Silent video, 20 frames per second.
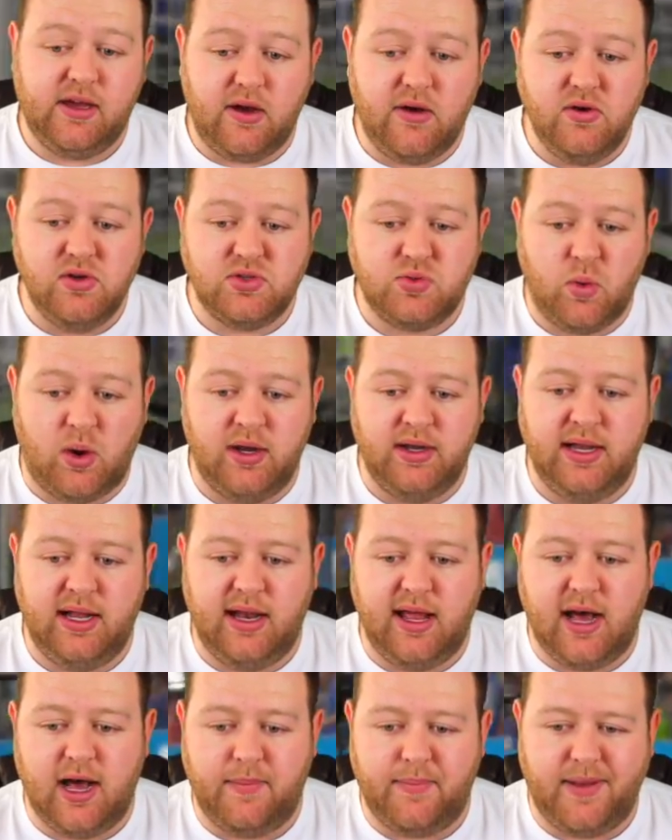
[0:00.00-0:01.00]
goes
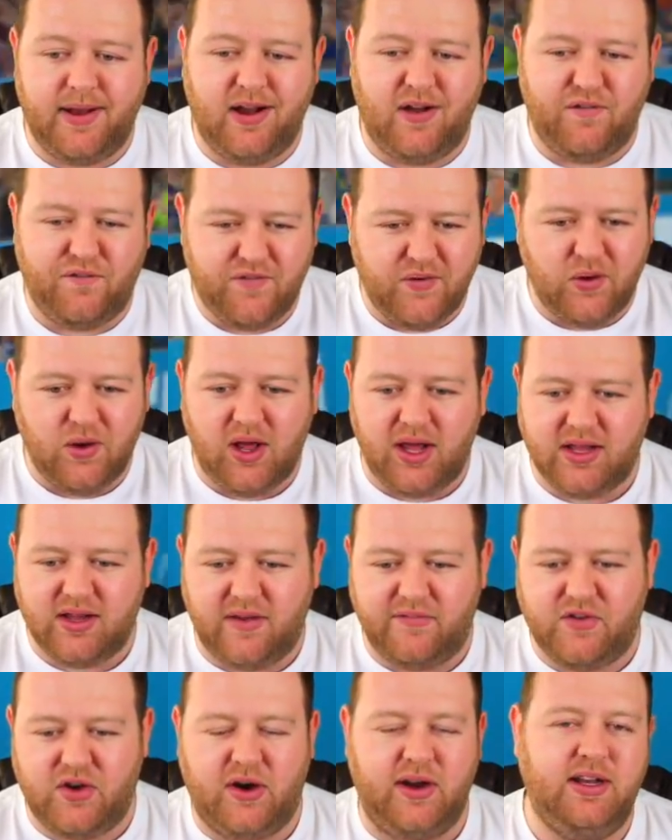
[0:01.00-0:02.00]
1-0 up, and I feel like
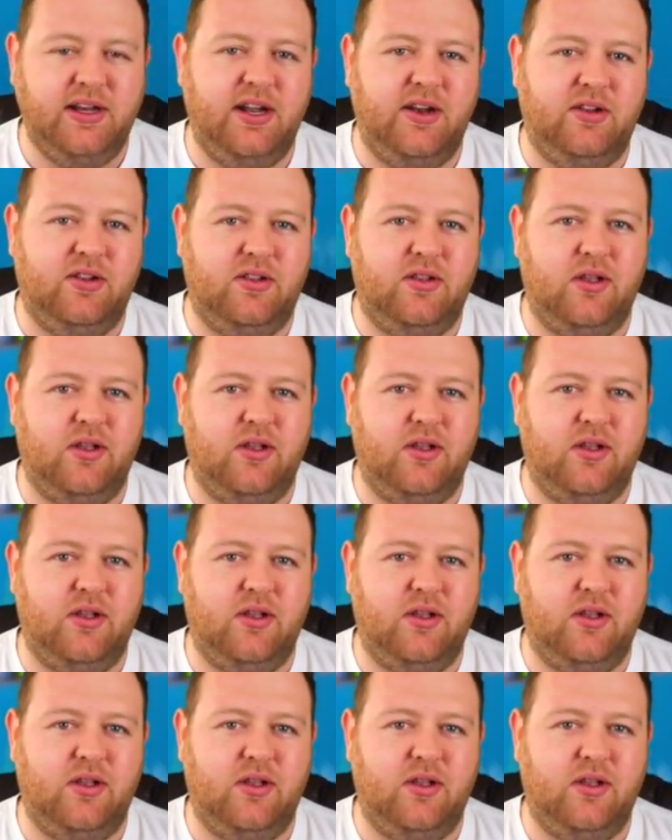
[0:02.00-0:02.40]
I've kind of